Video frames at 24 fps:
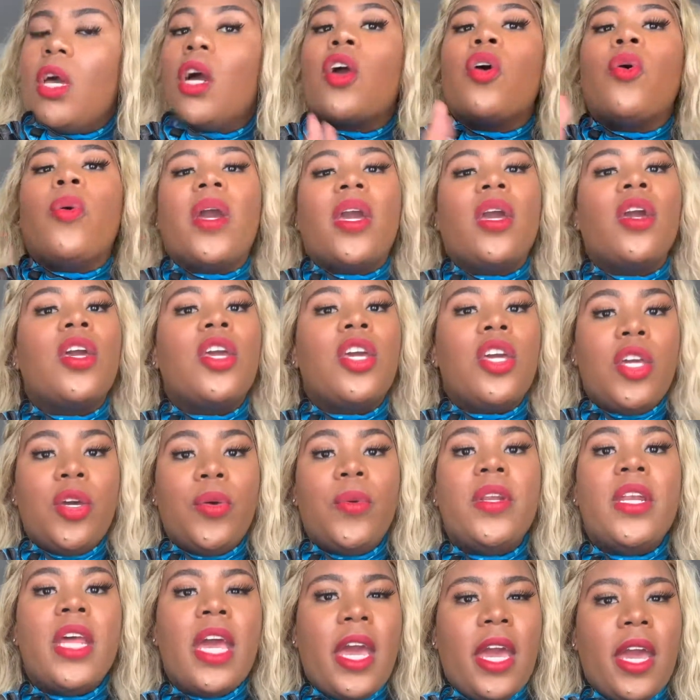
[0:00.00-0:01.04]
quick
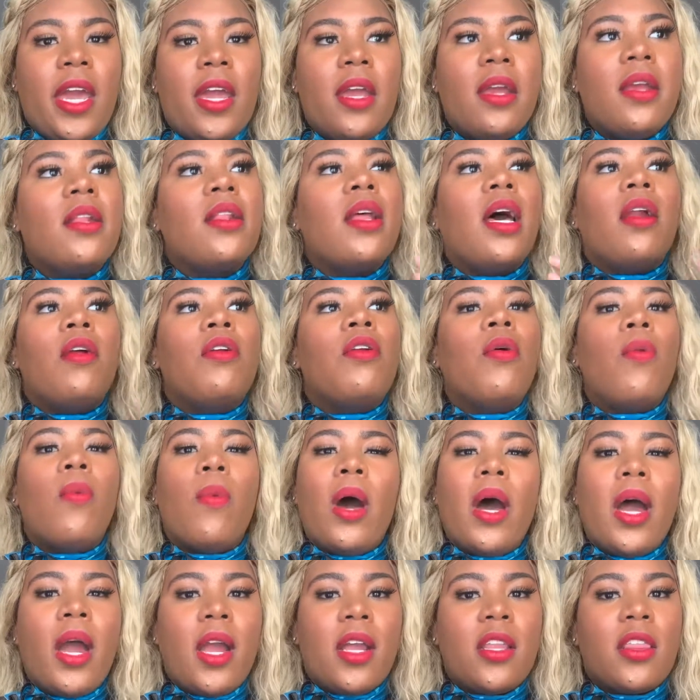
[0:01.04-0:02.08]
Q&A. I don't know
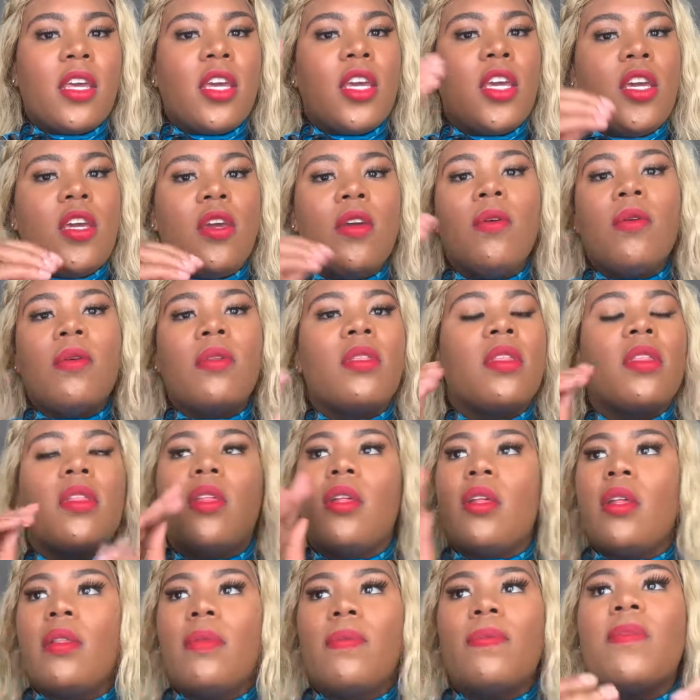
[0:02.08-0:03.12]
why the
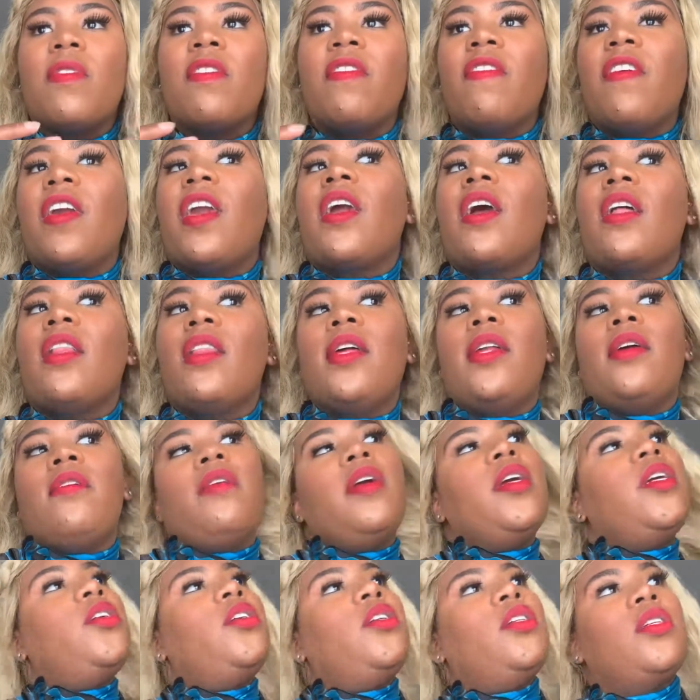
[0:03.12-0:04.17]
fake
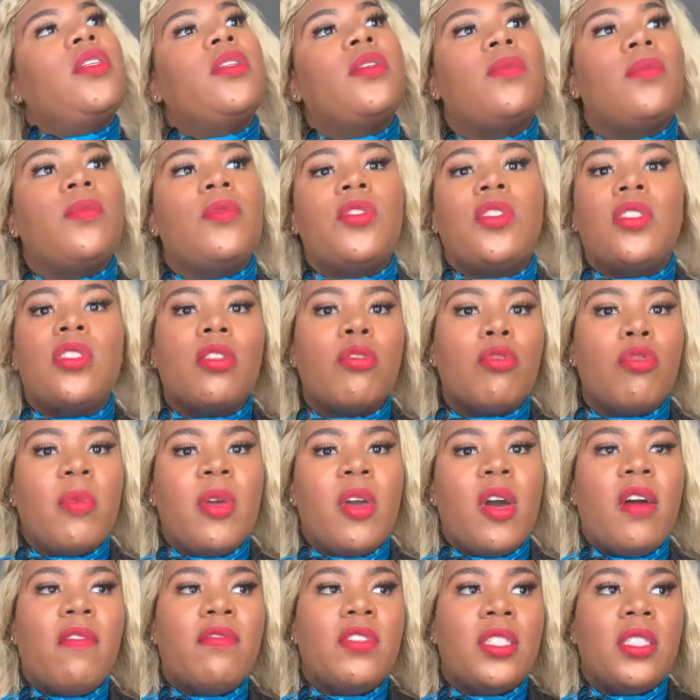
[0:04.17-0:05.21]
alliteration just threw
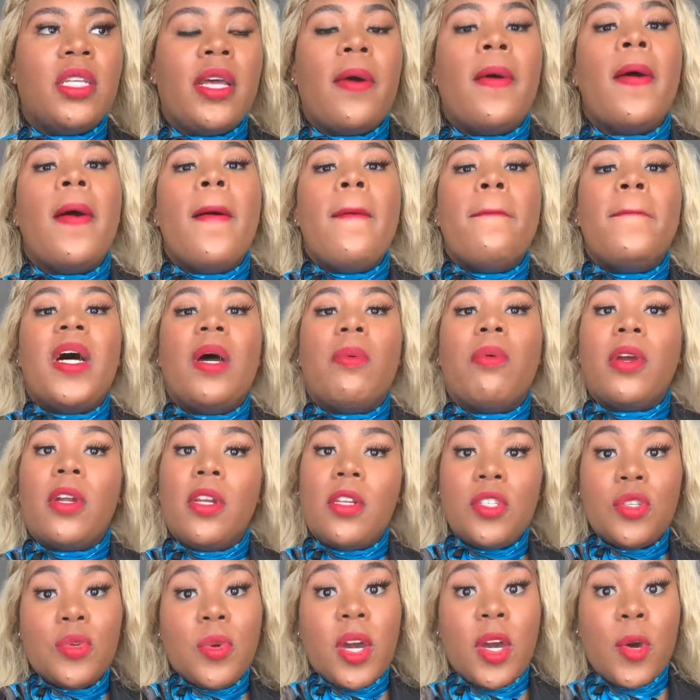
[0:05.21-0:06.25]
me off just now, but we're
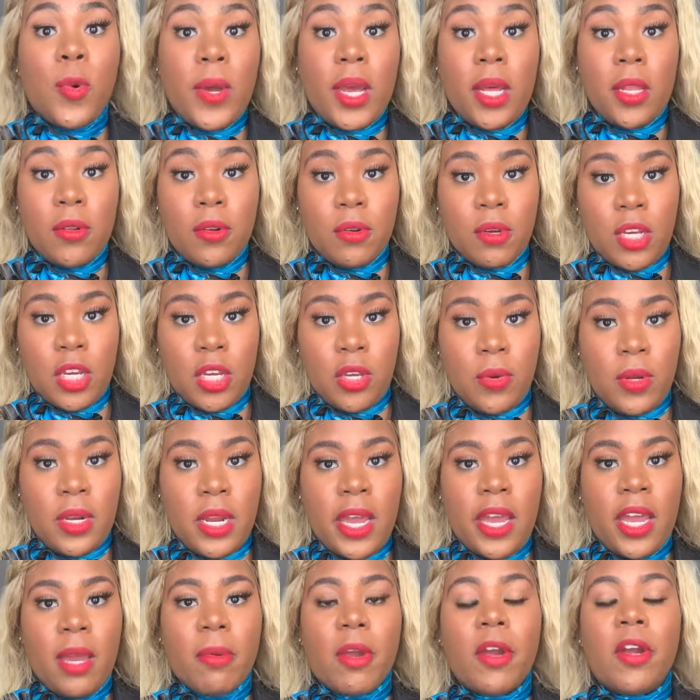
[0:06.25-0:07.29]
gonna do a quick little Q&A.
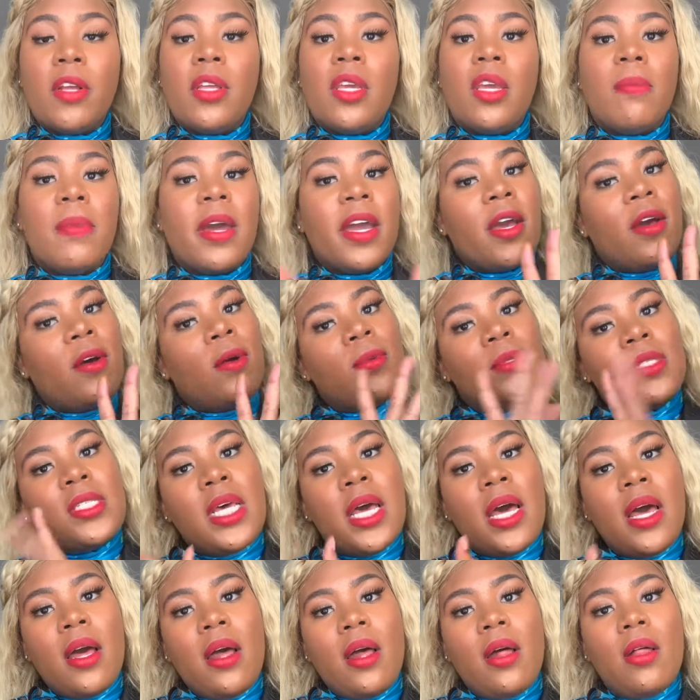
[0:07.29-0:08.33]
I'm currently in my
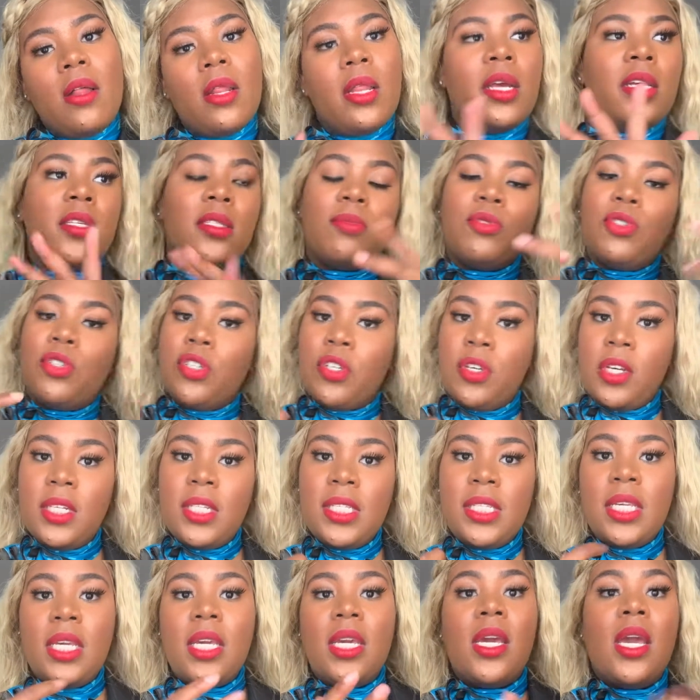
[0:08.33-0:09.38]
hotel, as I'm sure you can
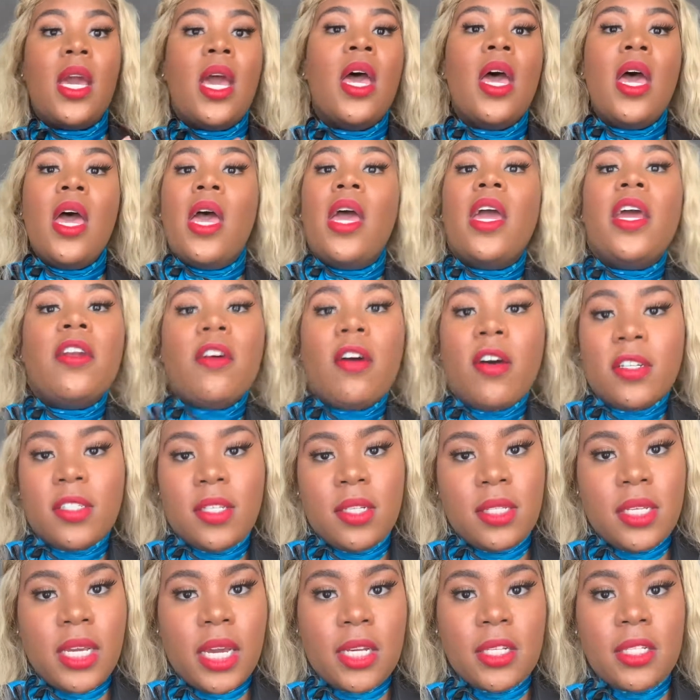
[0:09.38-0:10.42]
see, in
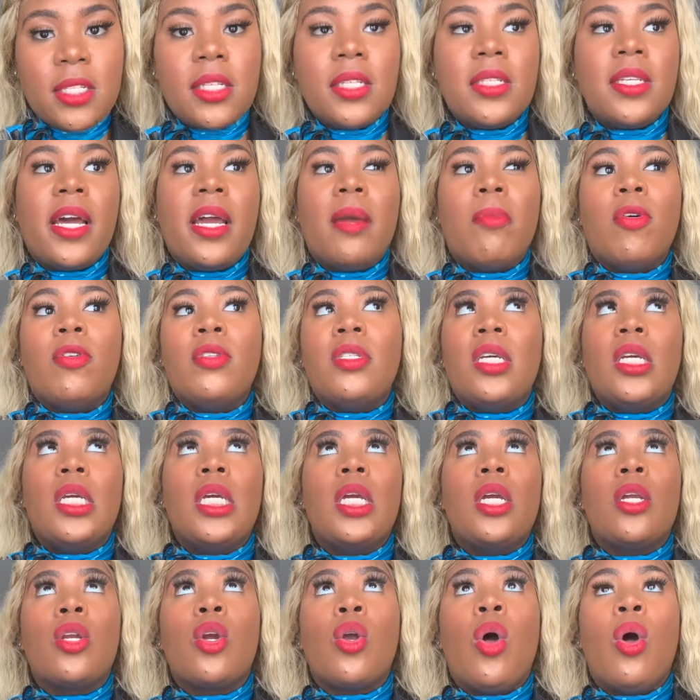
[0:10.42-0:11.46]
Austin, Texas. I'm on
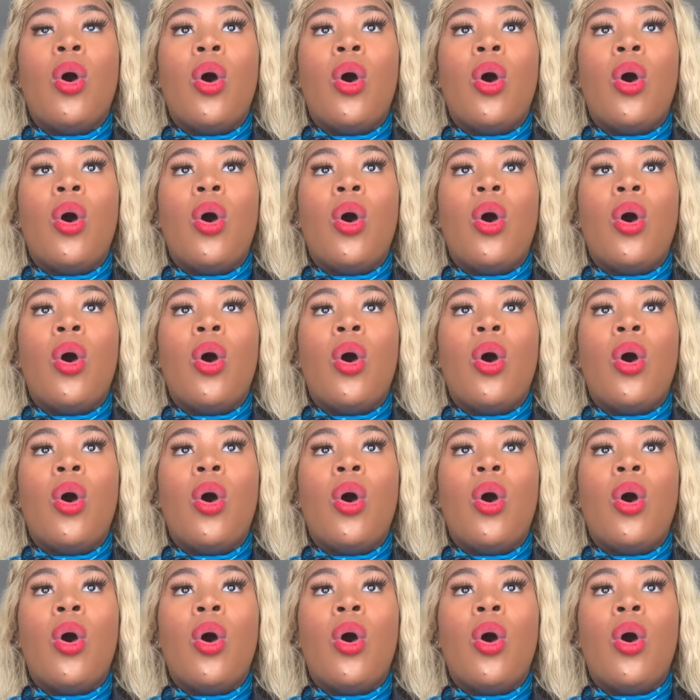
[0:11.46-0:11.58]
day,